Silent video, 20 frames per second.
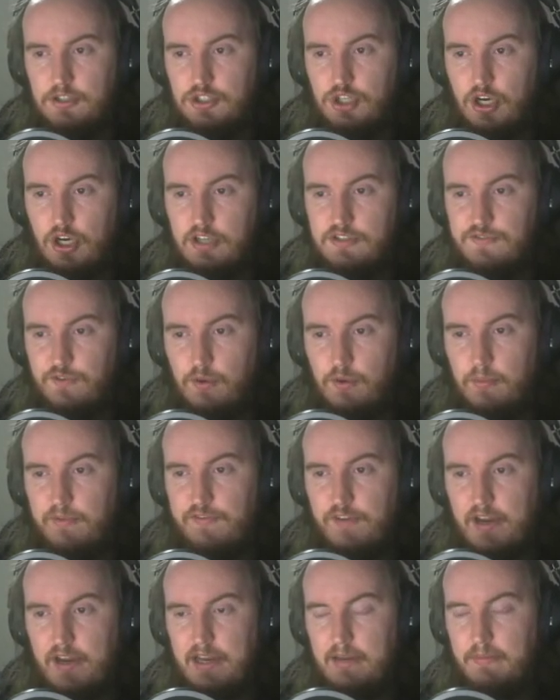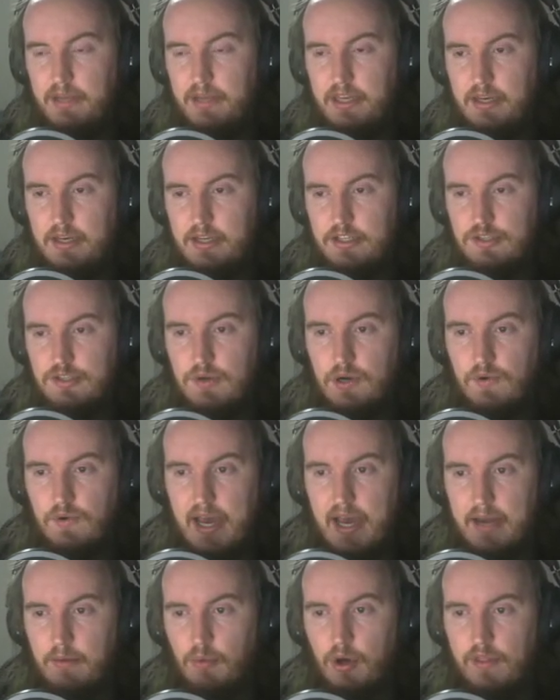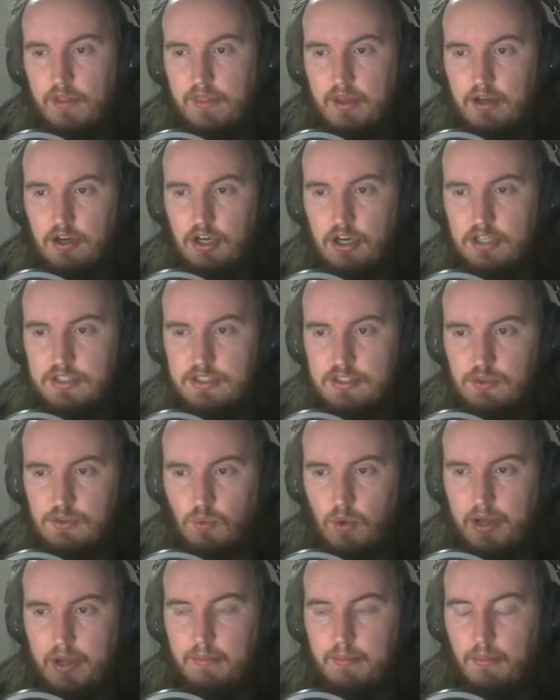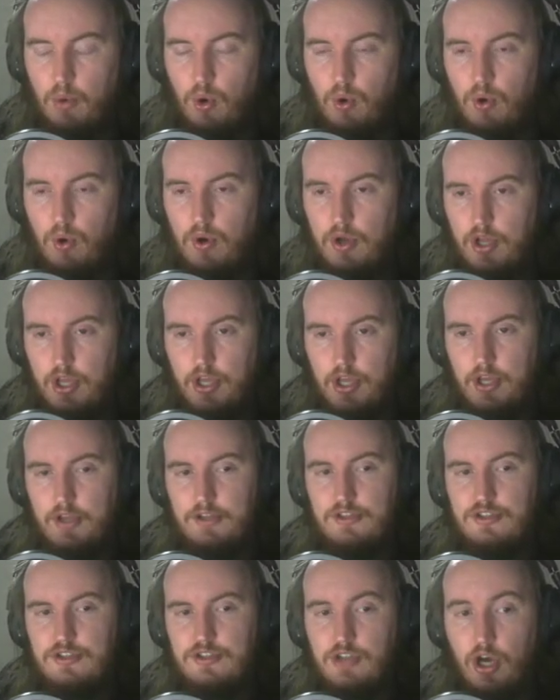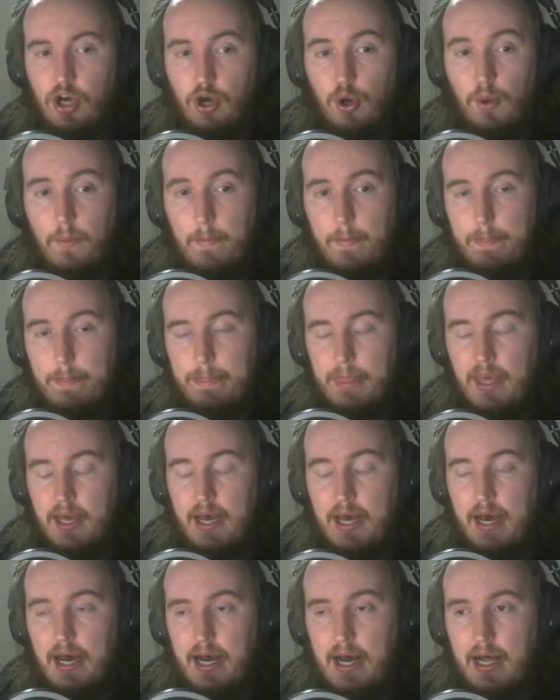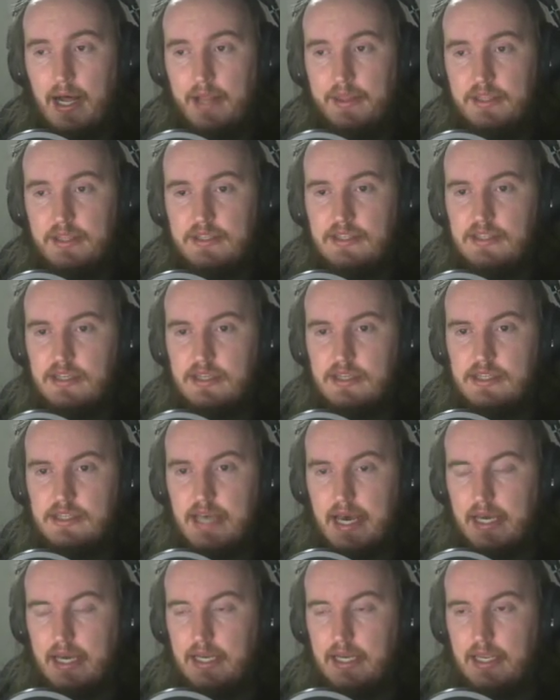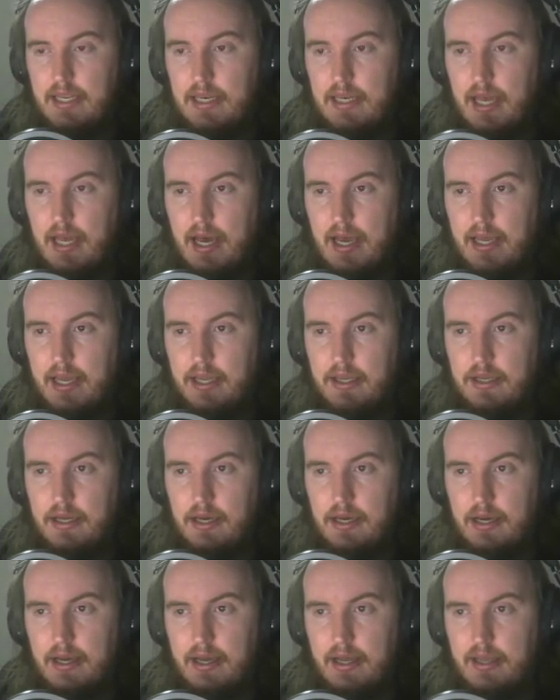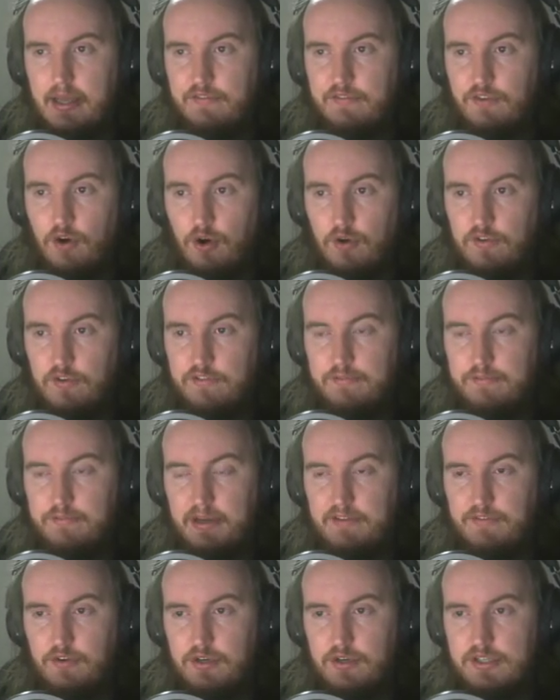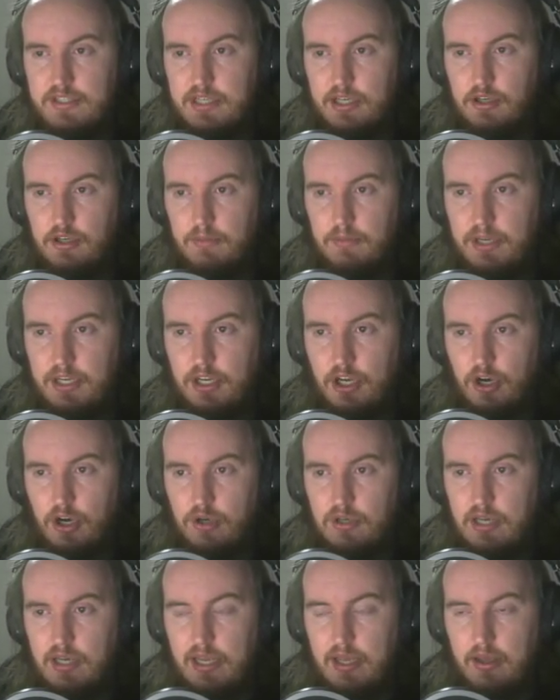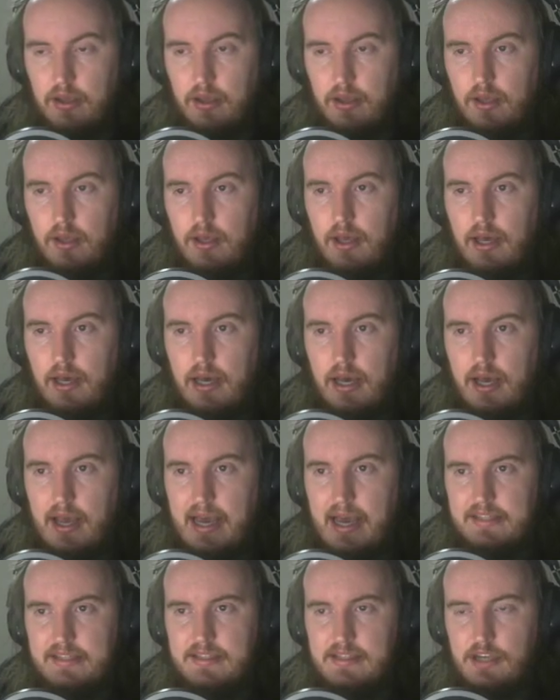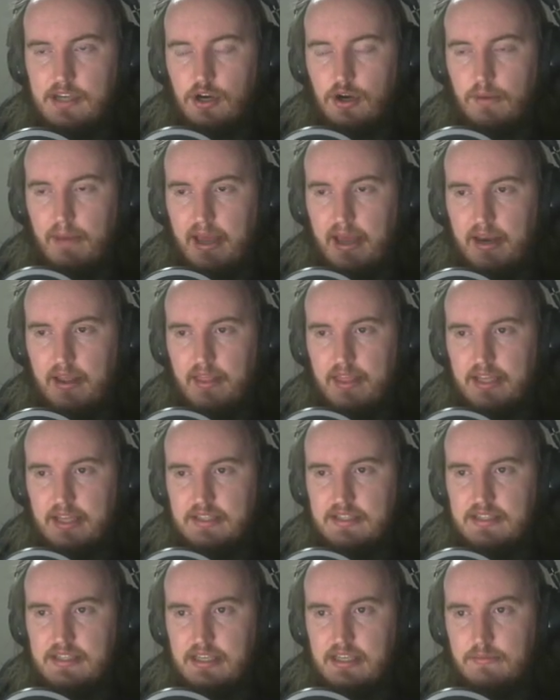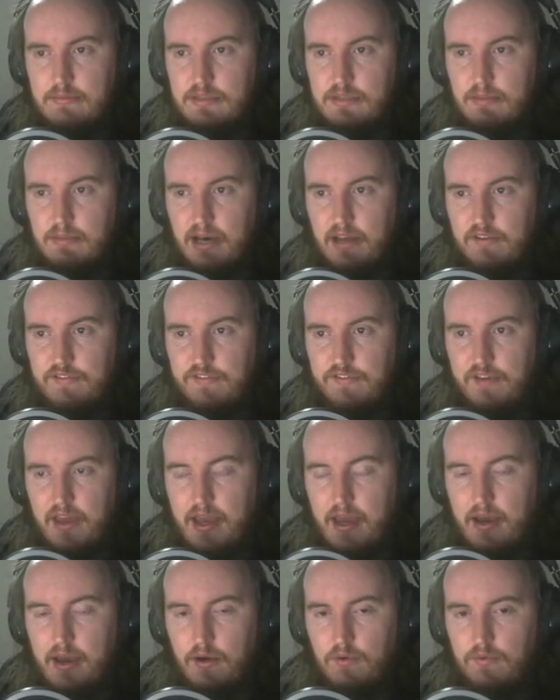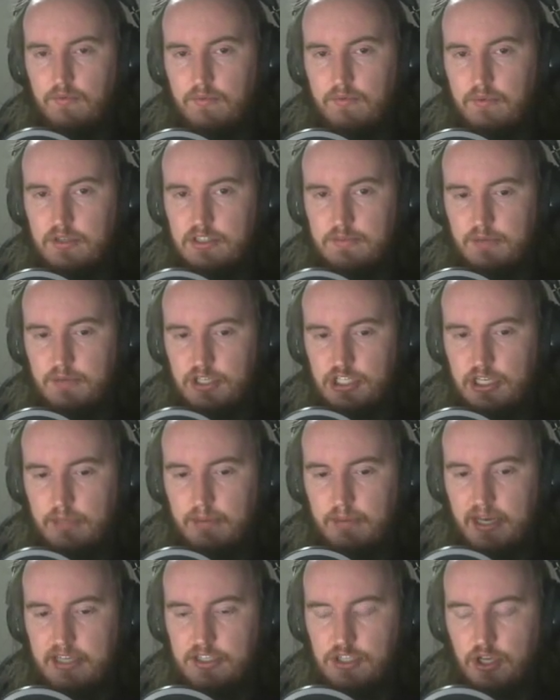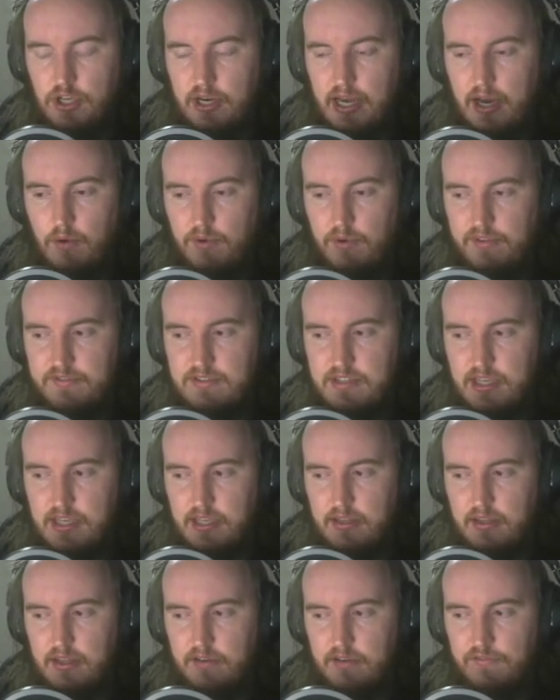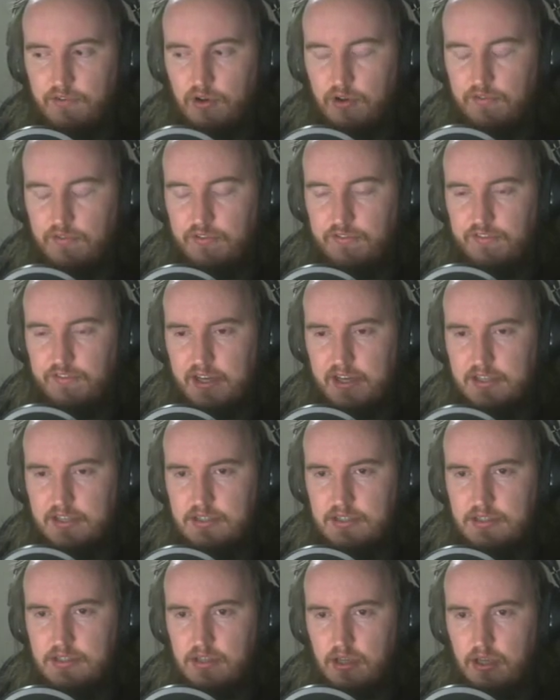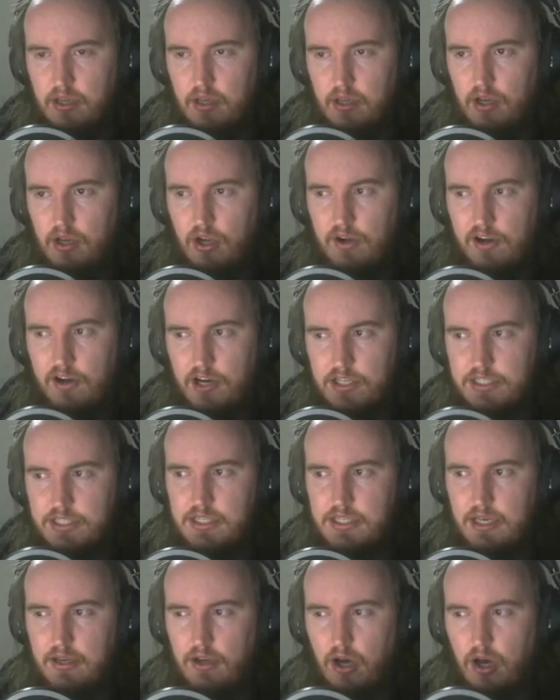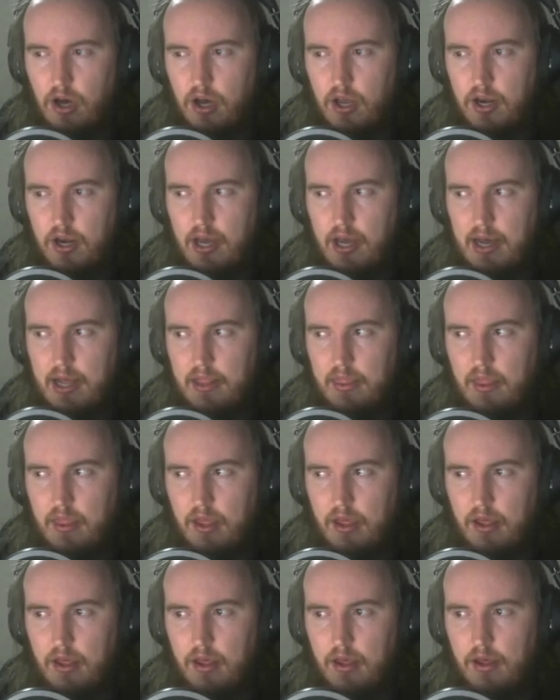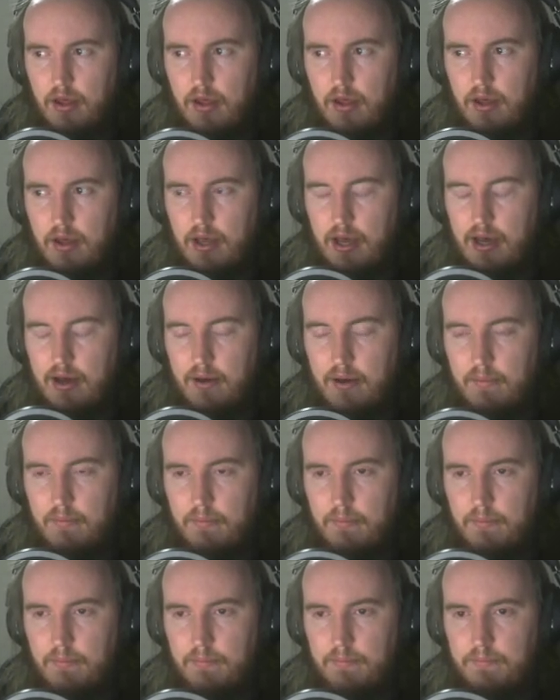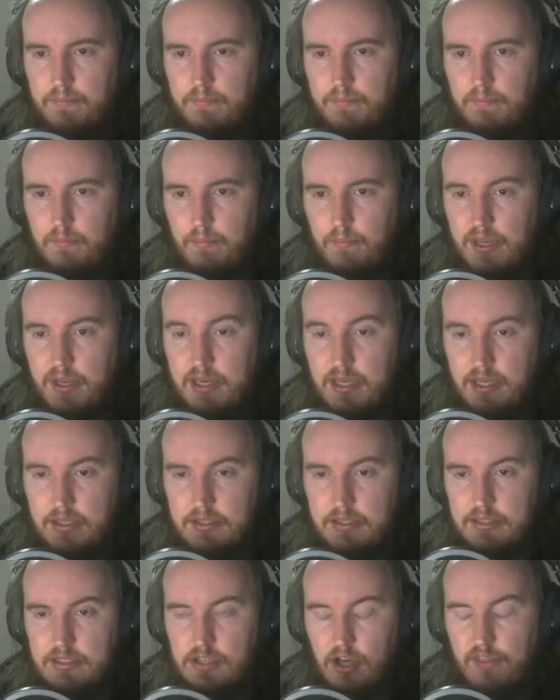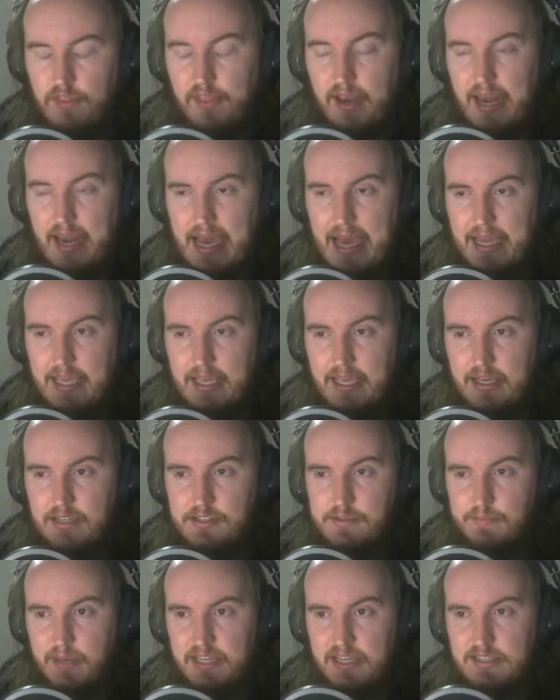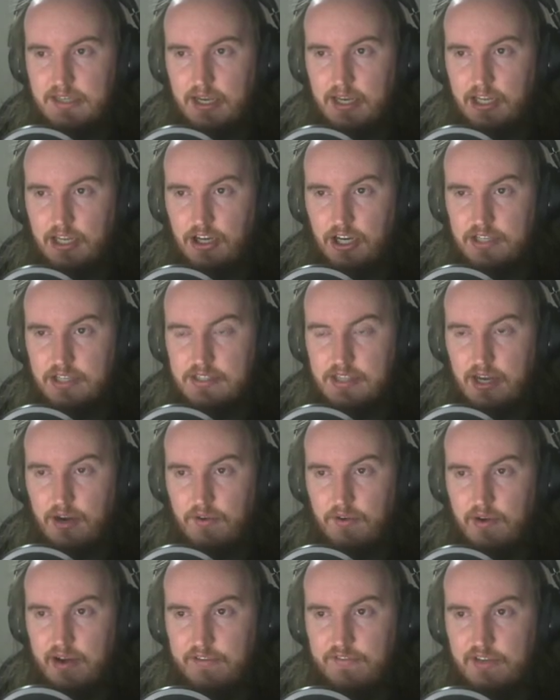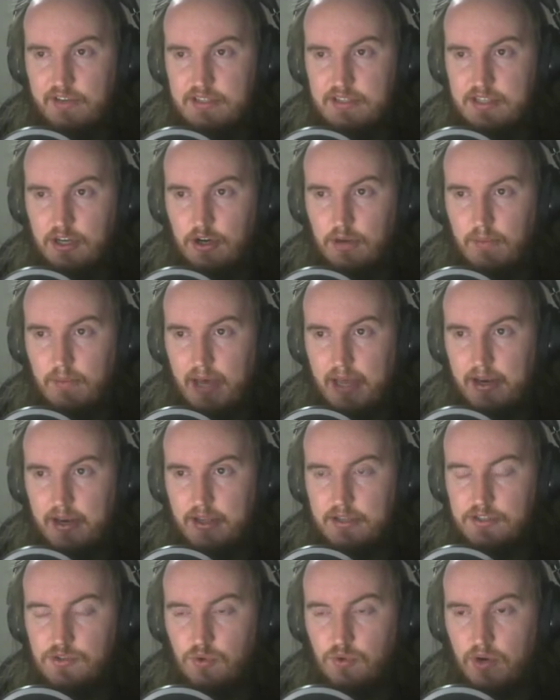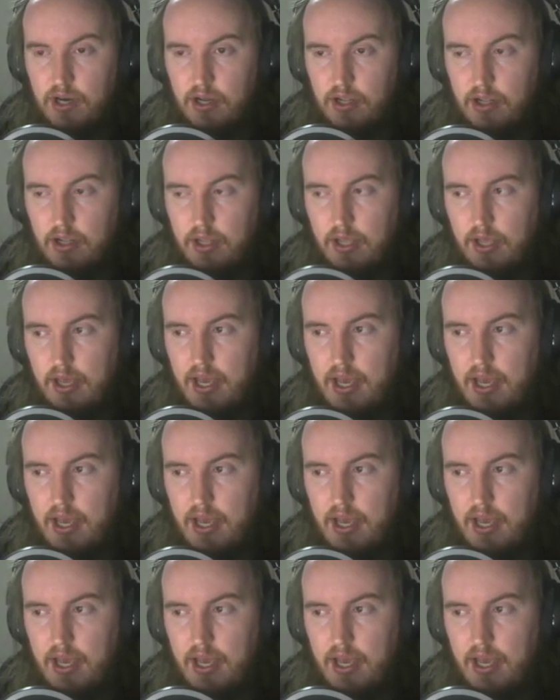Transform a friendly minion into a random one that costs 1 more. So, this is exactly like Evolve, but for a single minion only. At 0 mana, that seems about fair, especially based on how we've seen the Evolve effects costed on other minions. On the Lackey, it's basically costed at roughly 0 mana as well.